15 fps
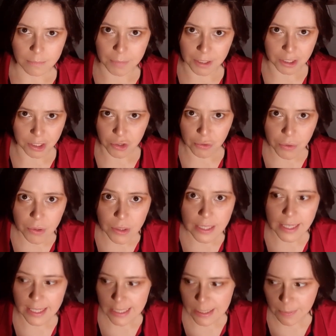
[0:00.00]
But the
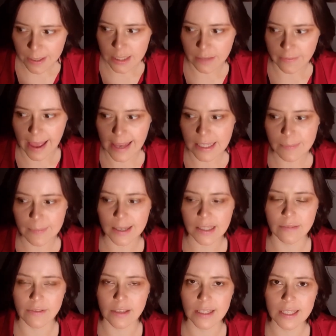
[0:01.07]
truly expressive aspects
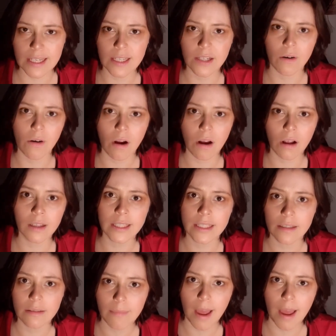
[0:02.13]
of the scene are all in